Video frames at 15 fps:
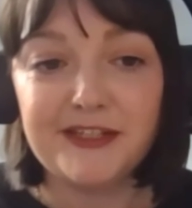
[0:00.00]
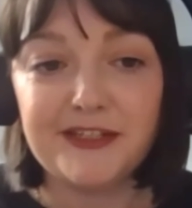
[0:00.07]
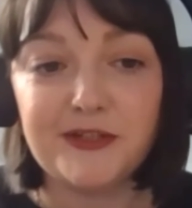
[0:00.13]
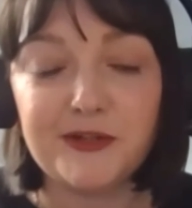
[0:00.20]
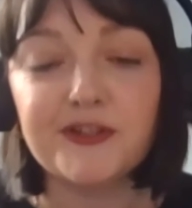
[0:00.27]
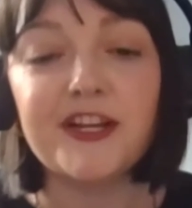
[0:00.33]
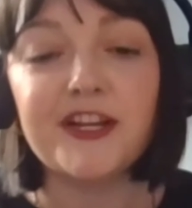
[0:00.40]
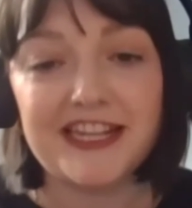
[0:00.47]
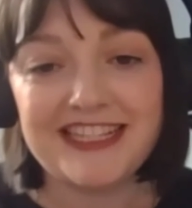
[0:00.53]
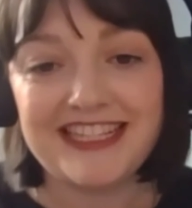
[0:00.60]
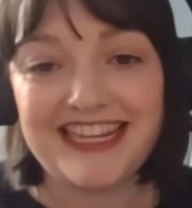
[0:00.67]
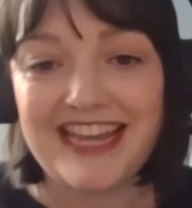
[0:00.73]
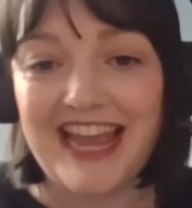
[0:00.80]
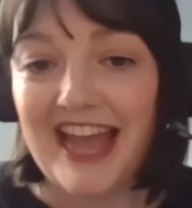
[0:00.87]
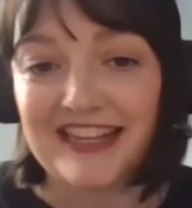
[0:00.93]
You're going to
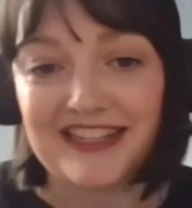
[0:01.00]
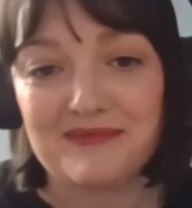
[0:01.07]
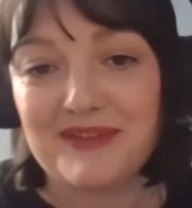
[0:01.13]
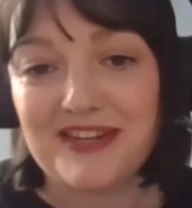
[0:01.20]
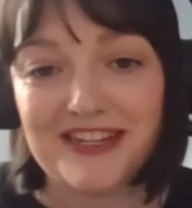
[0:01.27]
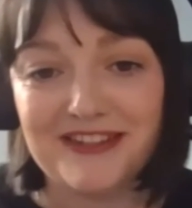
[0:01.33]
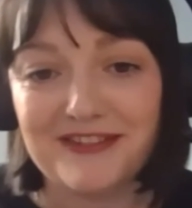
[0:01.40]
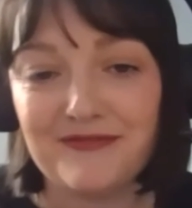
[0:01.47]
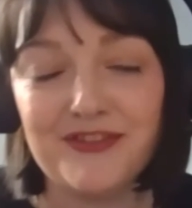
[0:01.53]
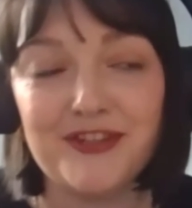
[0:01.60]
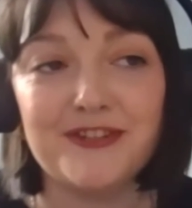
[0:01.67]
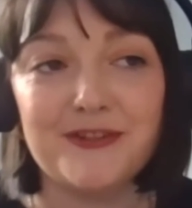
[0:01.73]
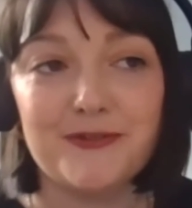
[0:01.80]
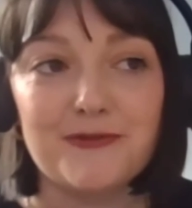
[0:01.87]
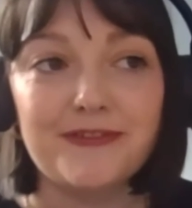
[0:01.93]
say yes. I mean, if
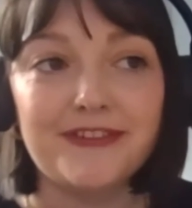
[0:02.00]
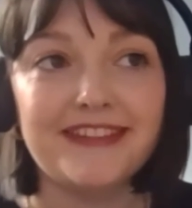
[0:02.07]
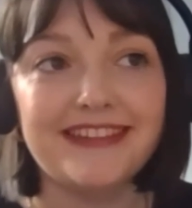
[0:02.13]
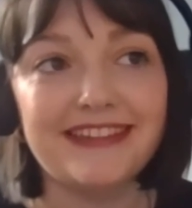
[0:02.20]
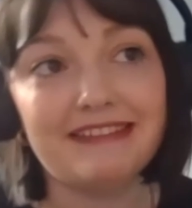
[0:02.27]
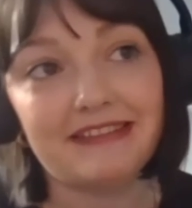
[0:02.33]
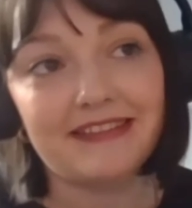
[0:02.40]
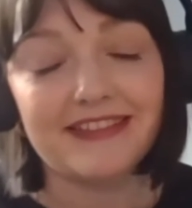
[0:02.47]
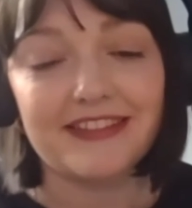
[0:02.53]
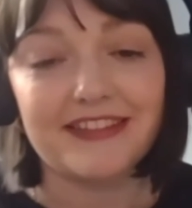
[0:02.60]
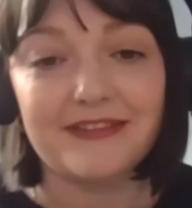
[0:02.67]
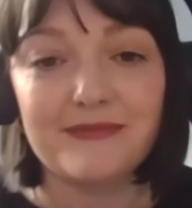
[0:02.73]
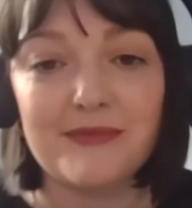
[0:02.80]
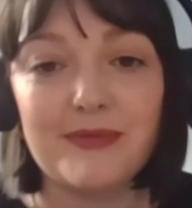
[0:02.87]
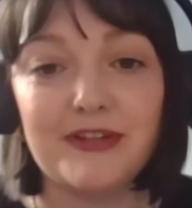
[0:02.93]
you don't, you
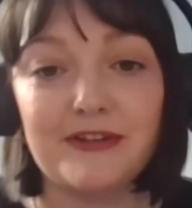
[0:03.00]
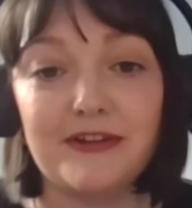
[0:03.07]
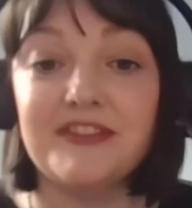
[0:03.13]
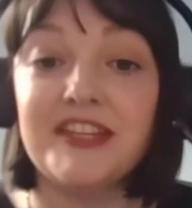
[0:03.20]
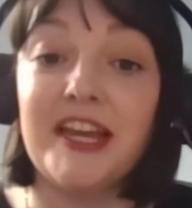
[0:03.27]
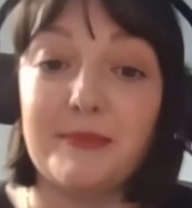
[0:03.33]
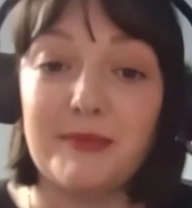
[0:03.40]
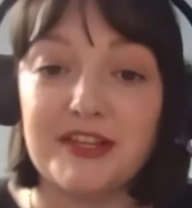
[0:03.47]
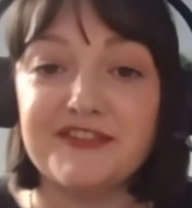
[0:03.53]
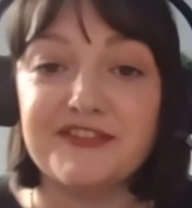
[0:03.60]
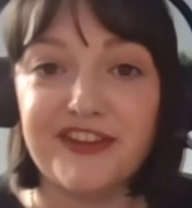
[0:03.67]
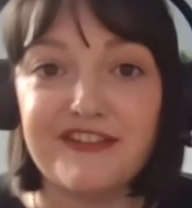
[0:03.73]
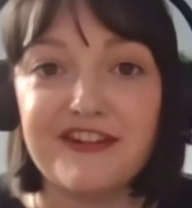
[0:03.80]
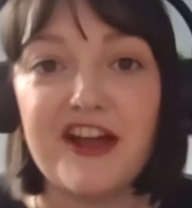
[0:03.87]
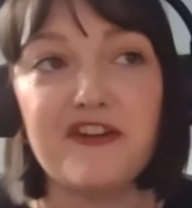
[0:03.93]
know, maybe you don't have time, that's
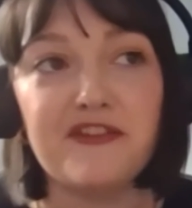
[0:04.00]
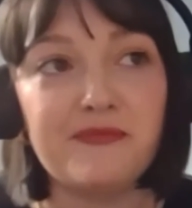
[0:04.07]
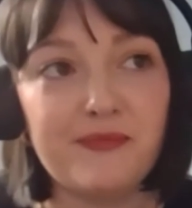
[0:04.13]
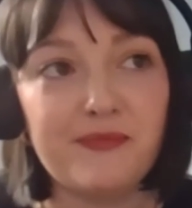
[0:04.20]
fair enough.